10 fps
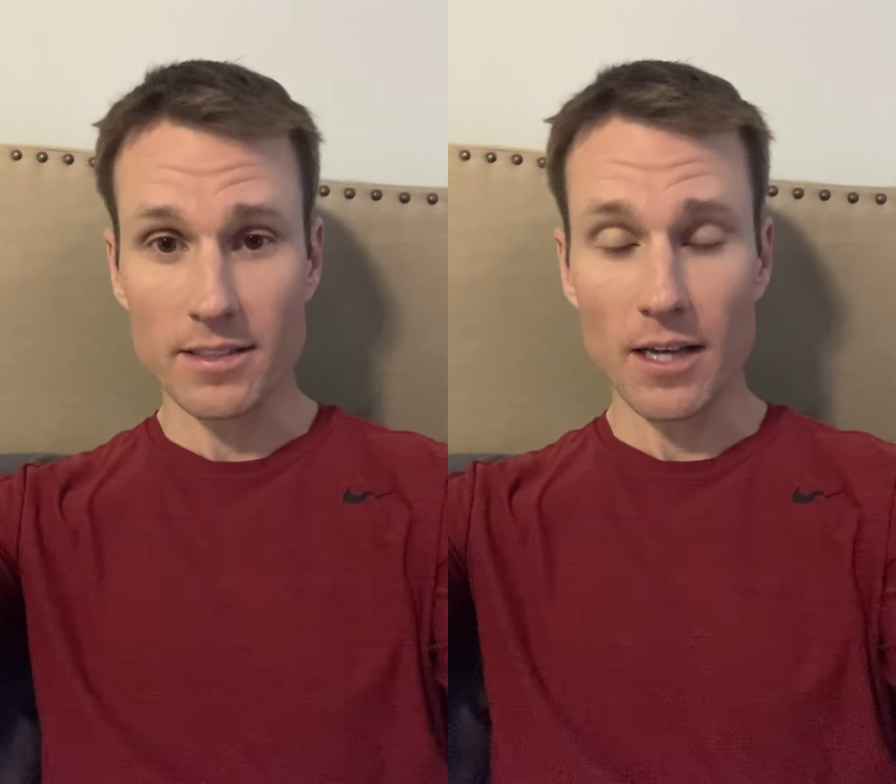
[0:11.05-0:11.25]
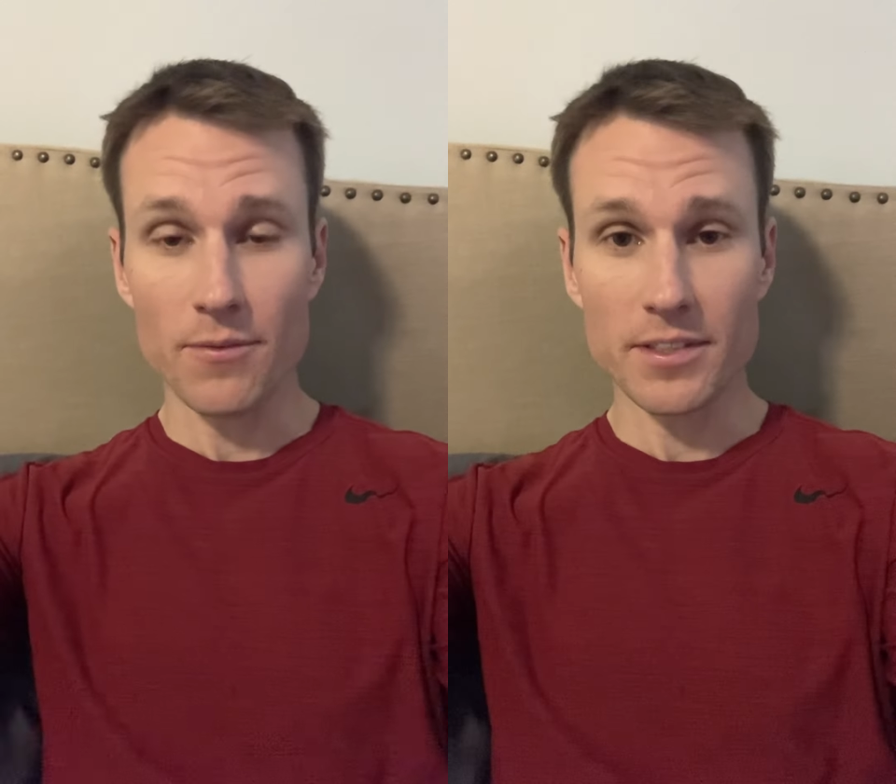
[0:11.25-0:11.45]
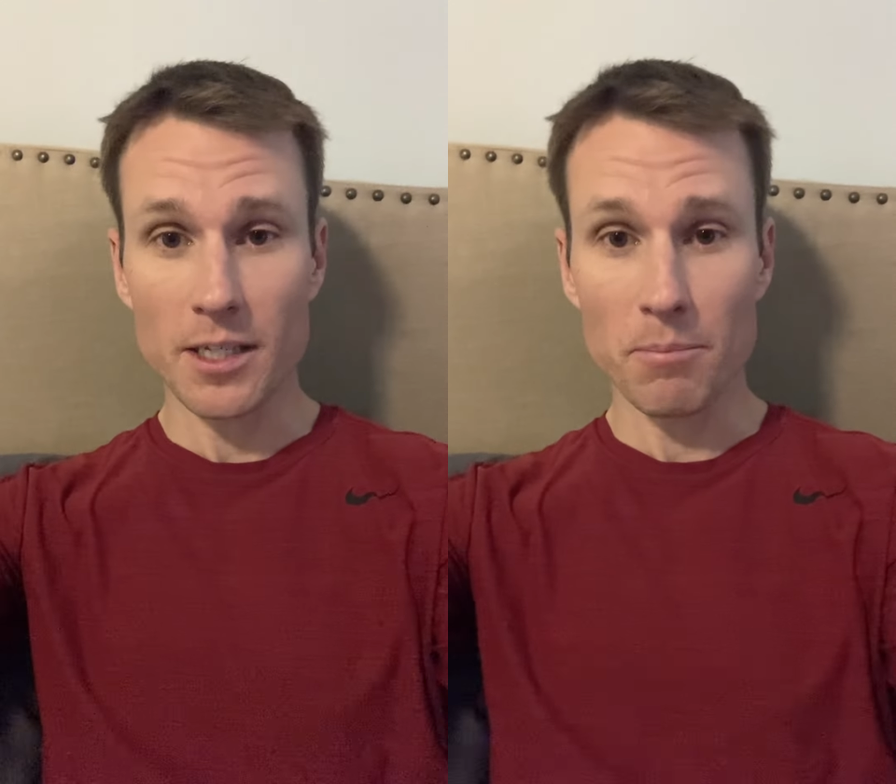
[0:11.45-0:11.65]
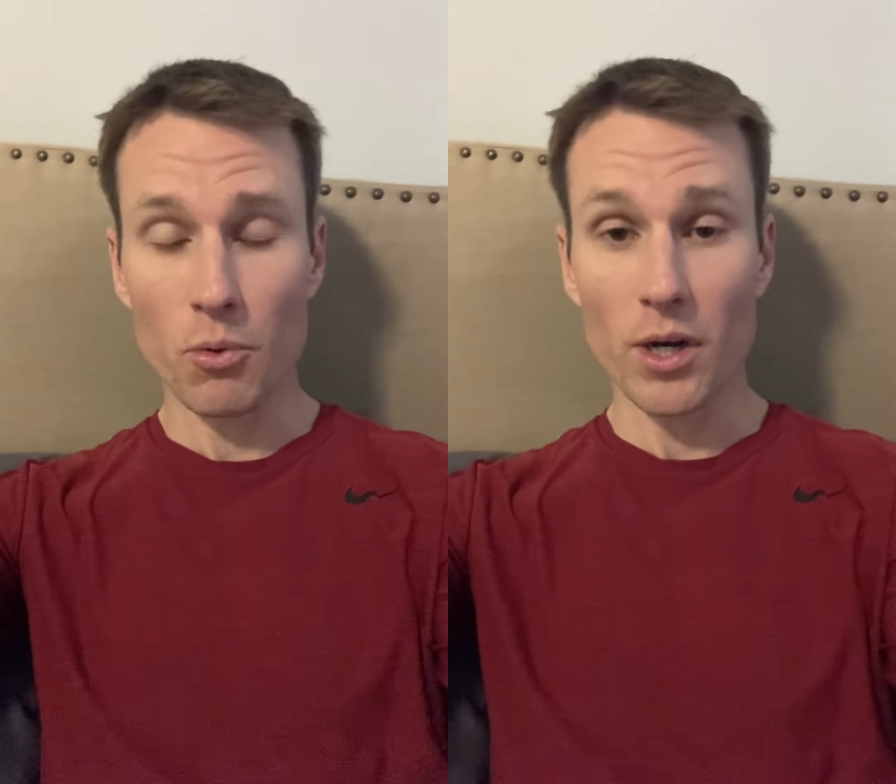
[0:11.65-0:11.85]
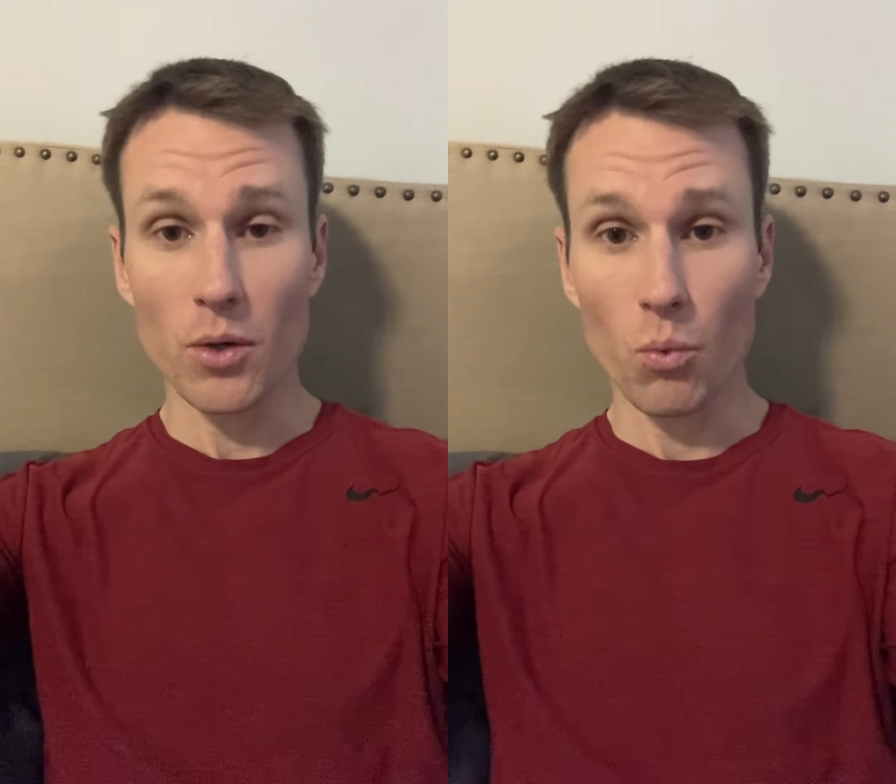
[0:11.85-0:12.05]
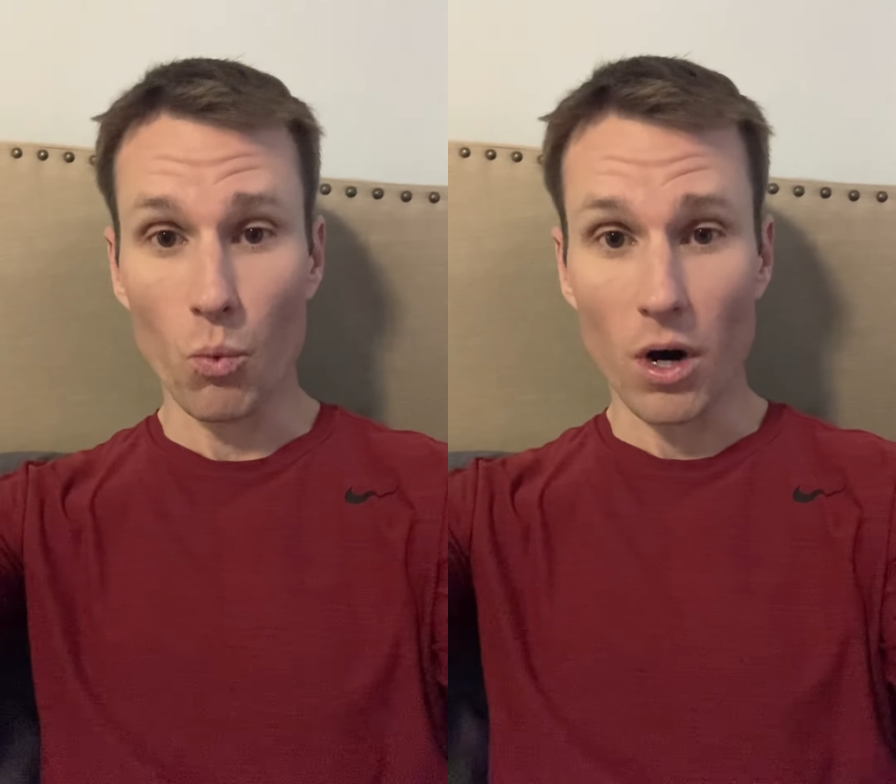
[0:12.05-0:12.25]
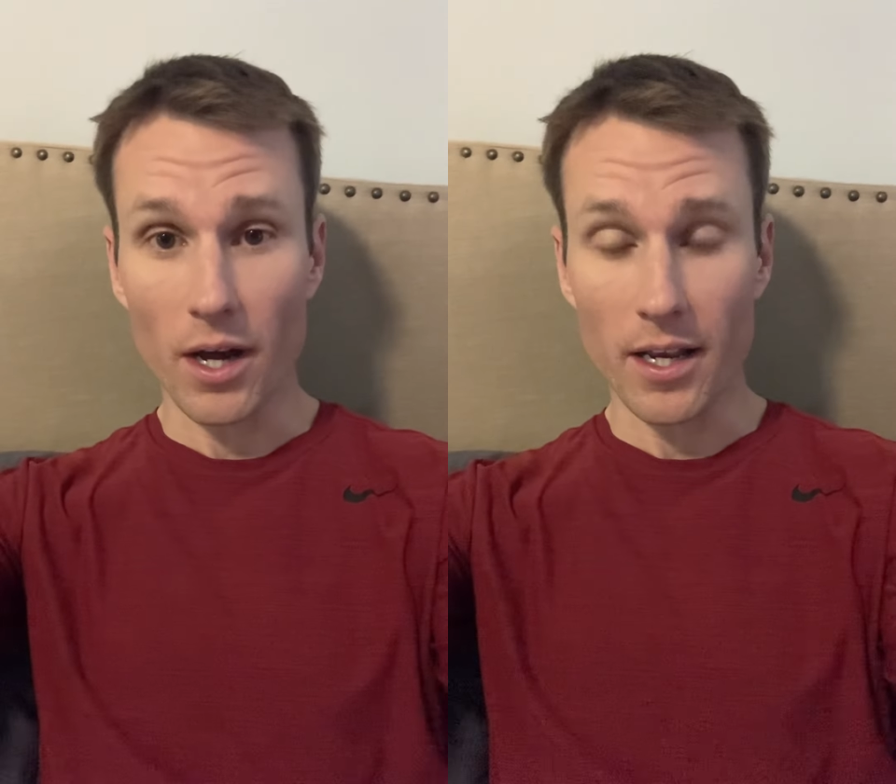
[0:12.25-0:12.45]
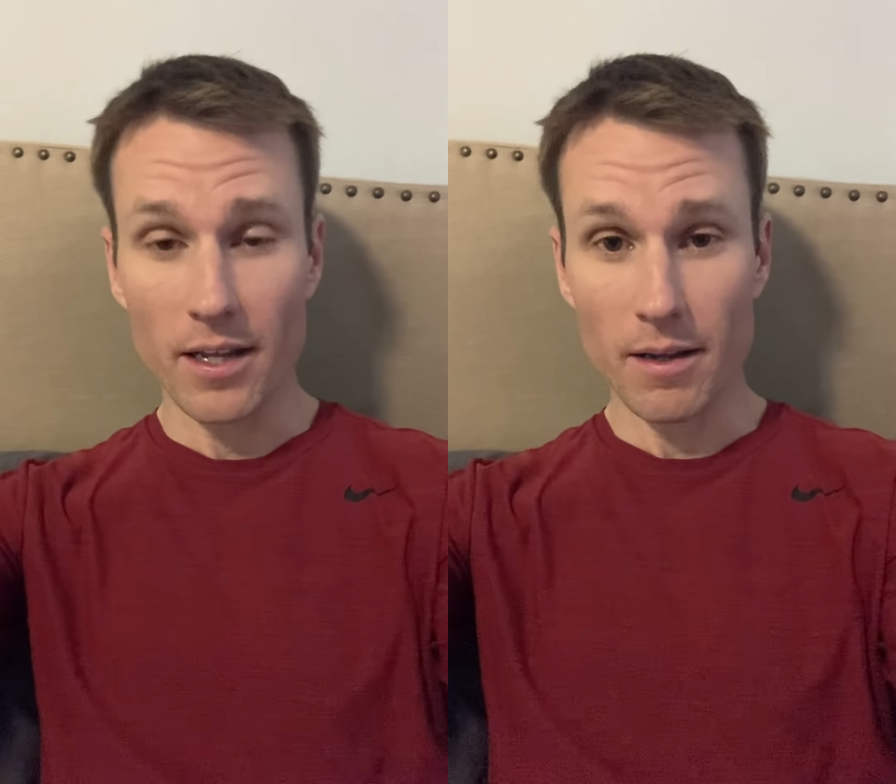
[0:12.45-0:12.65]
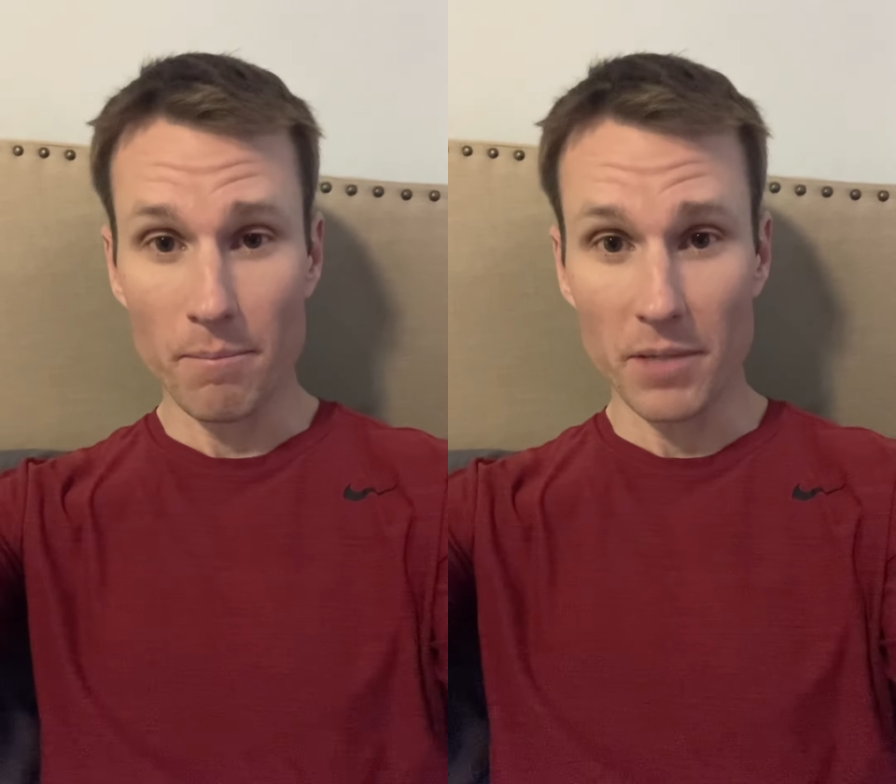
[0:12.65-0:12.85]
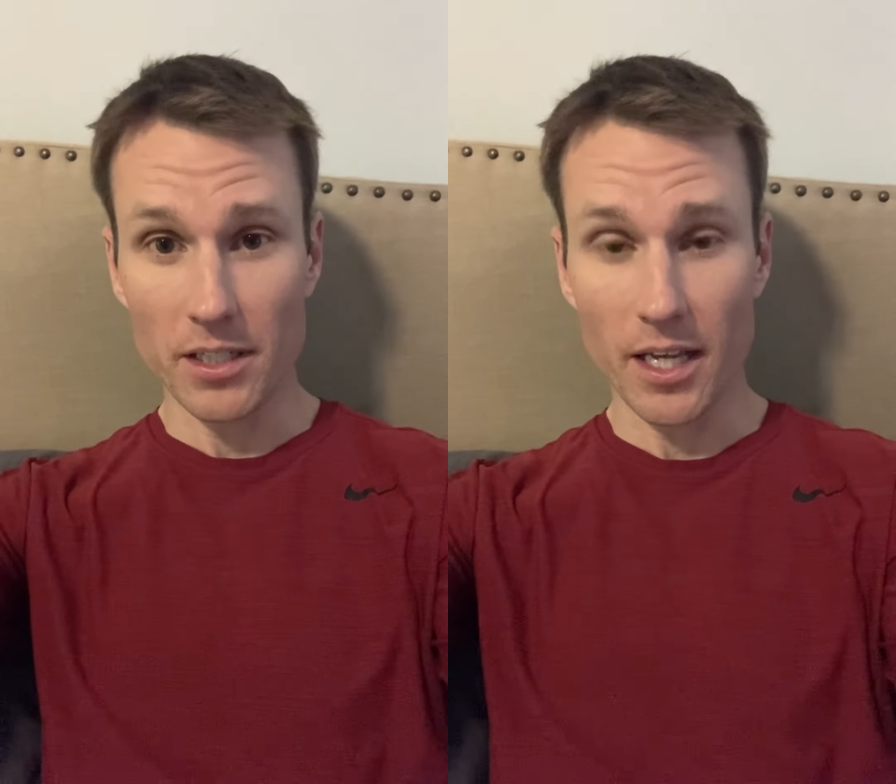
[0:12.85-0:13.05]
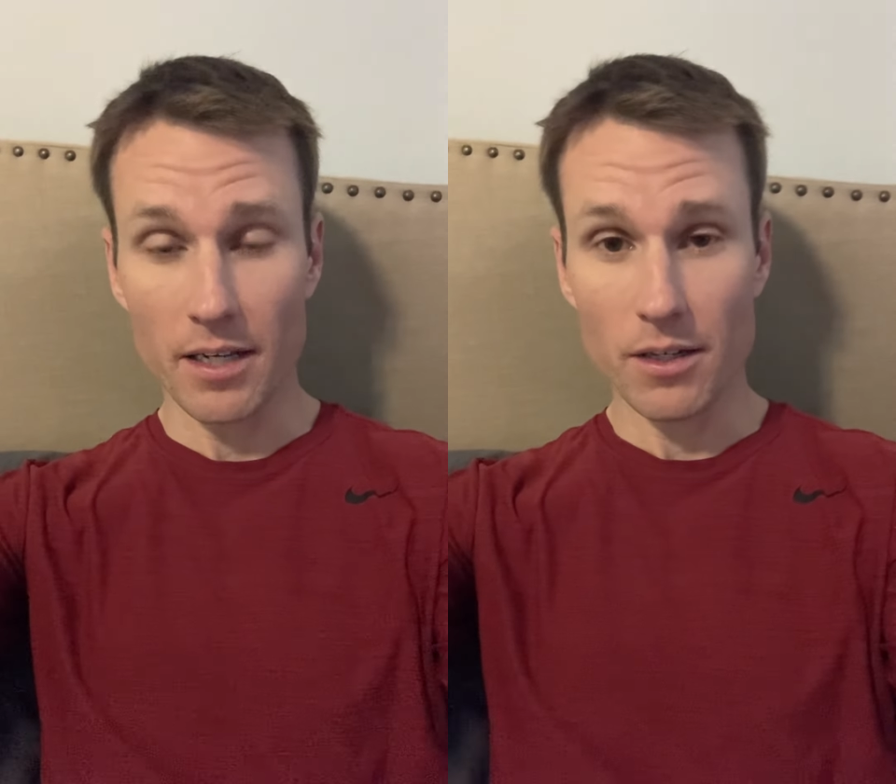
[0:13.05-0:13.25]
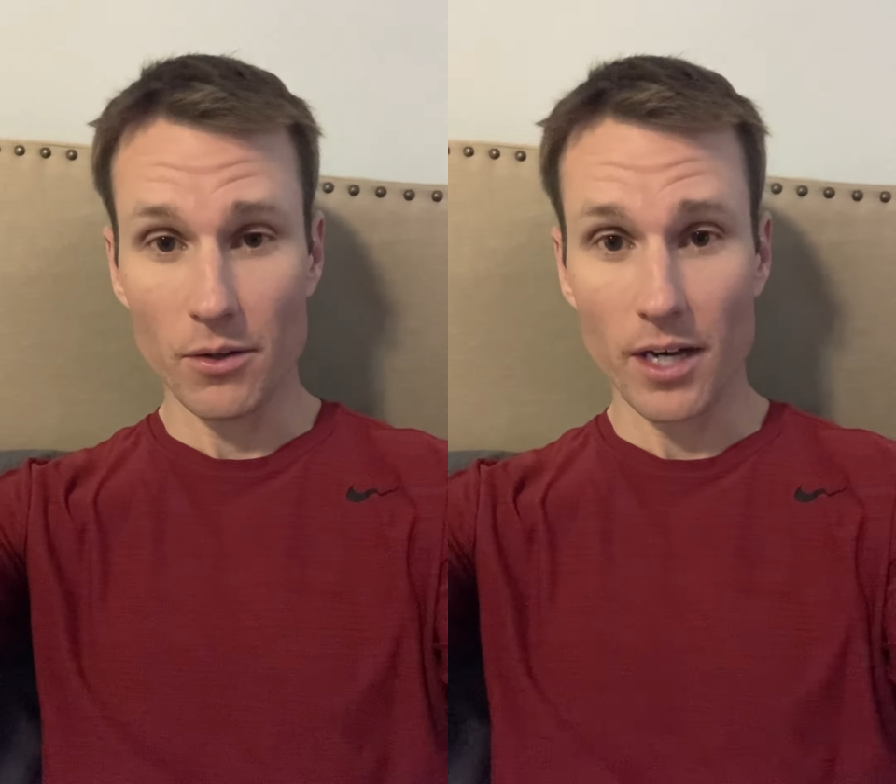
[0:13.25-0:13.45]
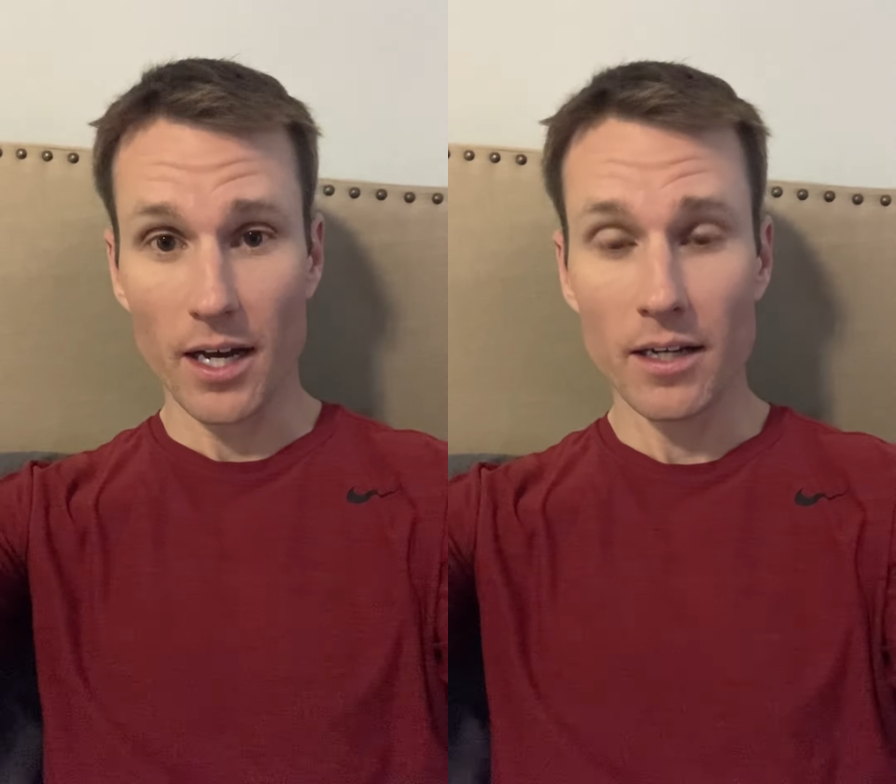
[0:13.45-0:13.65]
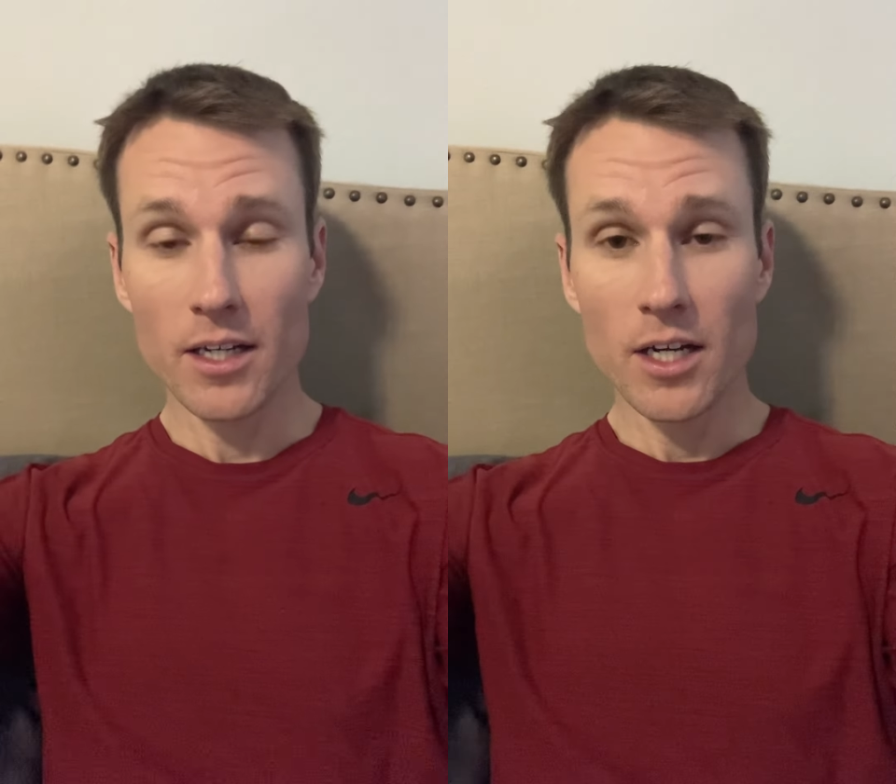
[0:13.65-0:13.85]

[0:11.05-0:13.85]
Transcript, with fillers: 17.1 million, okay,